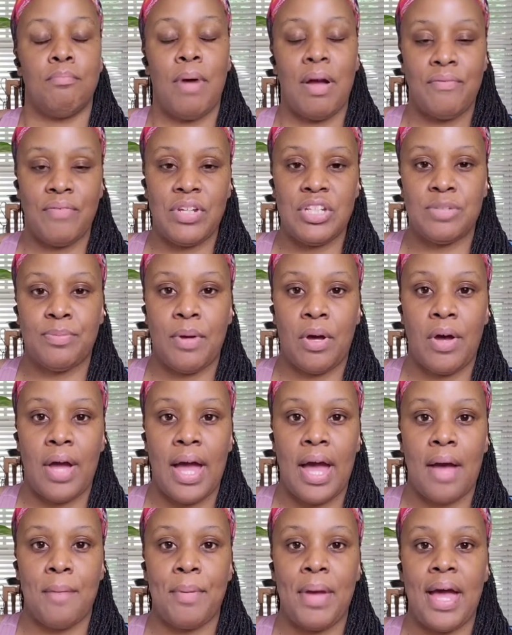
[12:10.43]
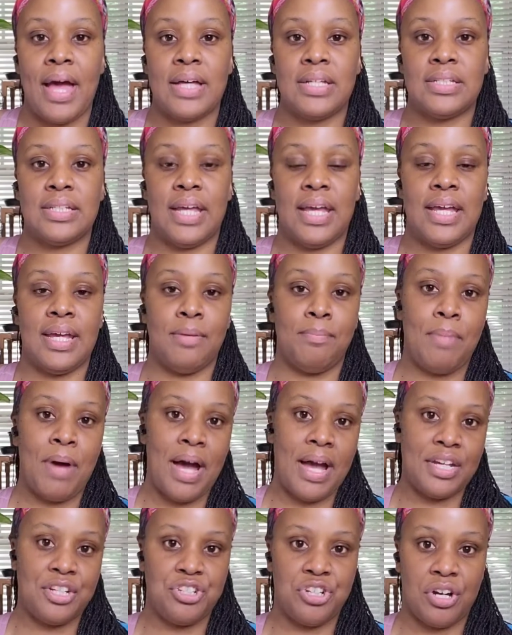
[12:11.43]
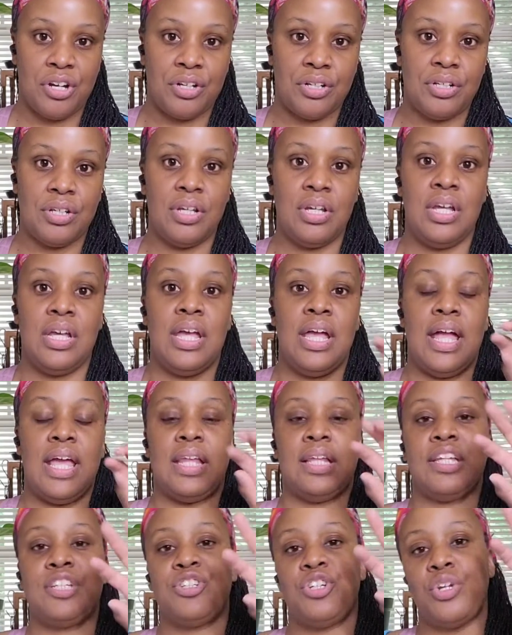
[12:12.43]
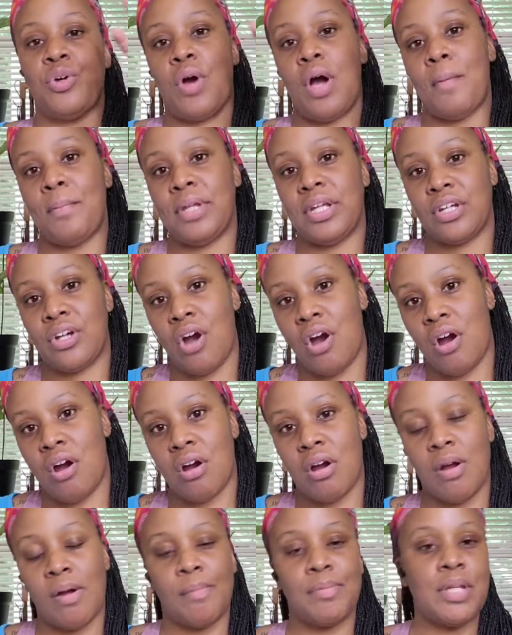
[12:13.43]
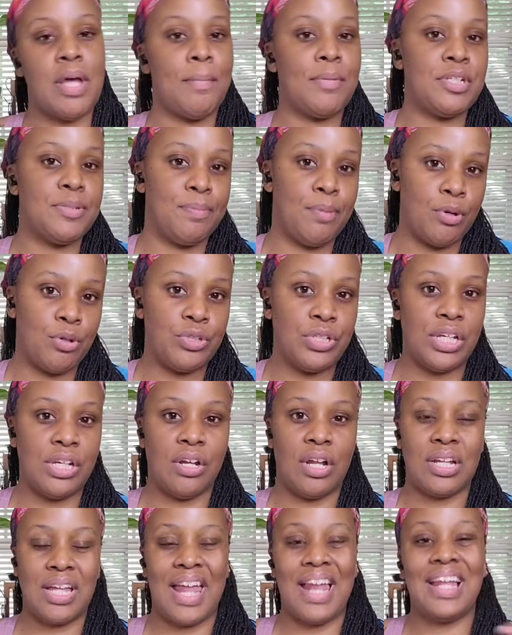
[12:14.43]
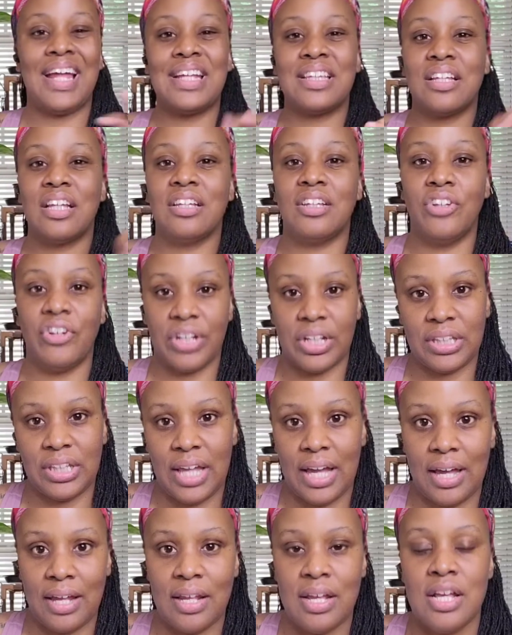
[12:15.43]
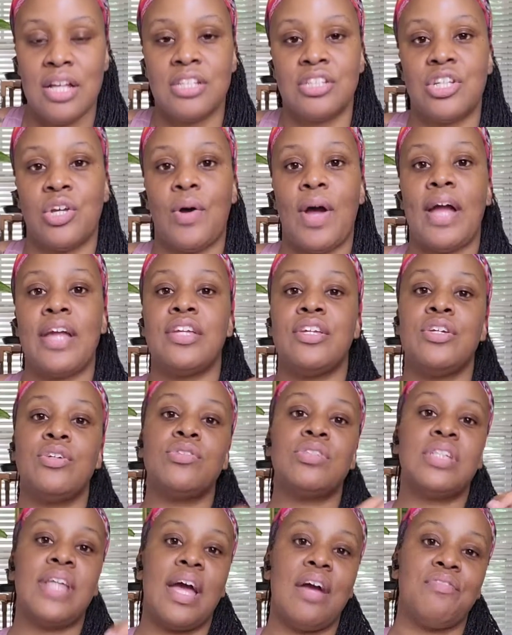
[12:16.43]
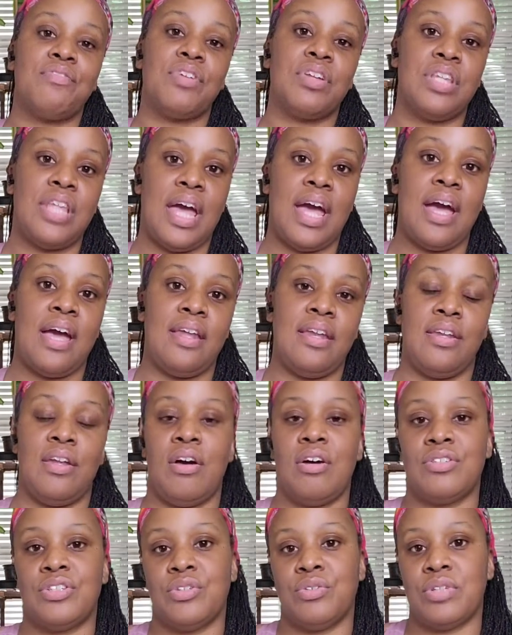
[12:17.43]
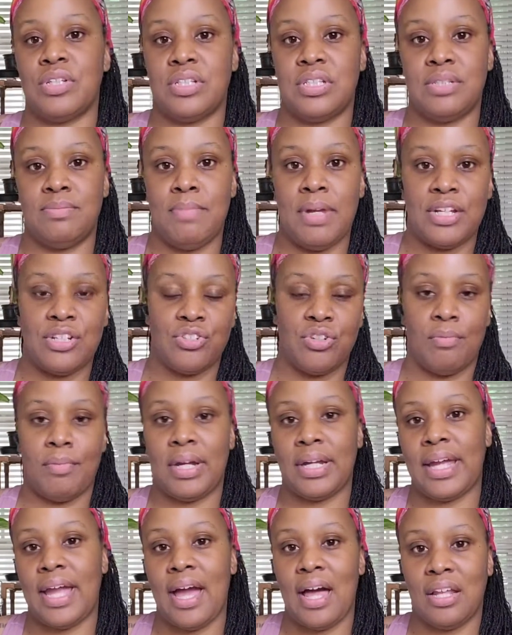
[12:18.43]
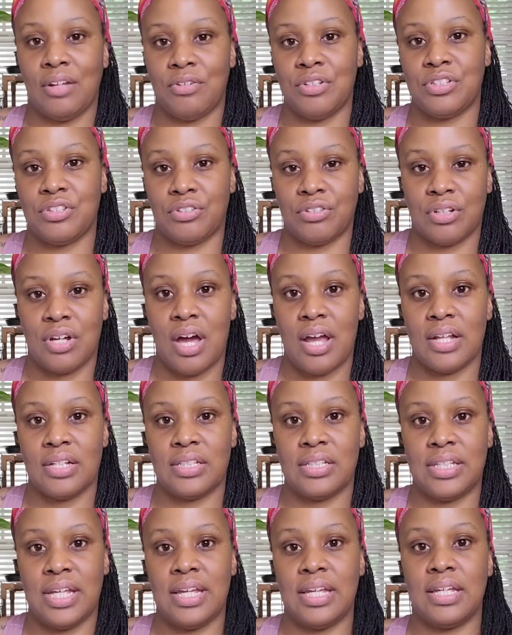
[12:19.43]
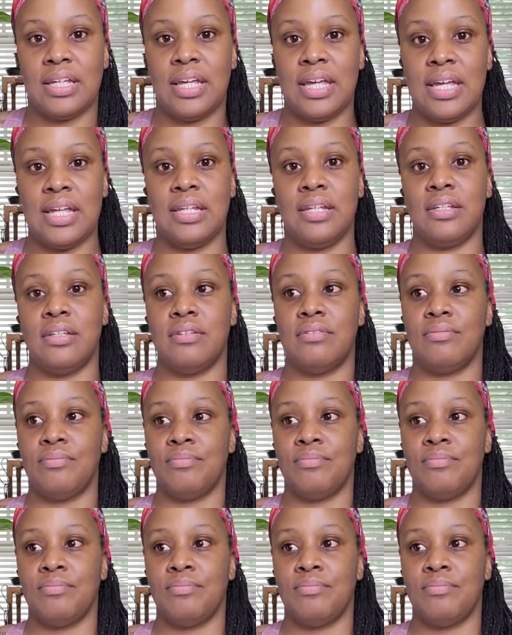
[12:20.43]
My FitnessPal app has a pie chart and it lets you know how many carbs, how much protein on. I like to look at that. So I use that for that and also just make sure my calories are kind of staying in